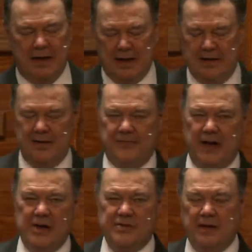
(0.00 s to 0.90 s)
in the
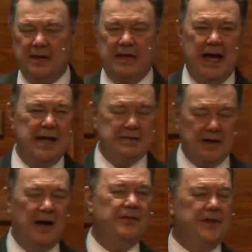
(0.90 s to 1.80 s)
flesh in the days
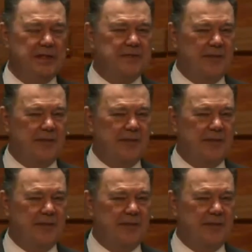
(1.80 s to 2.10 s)
of his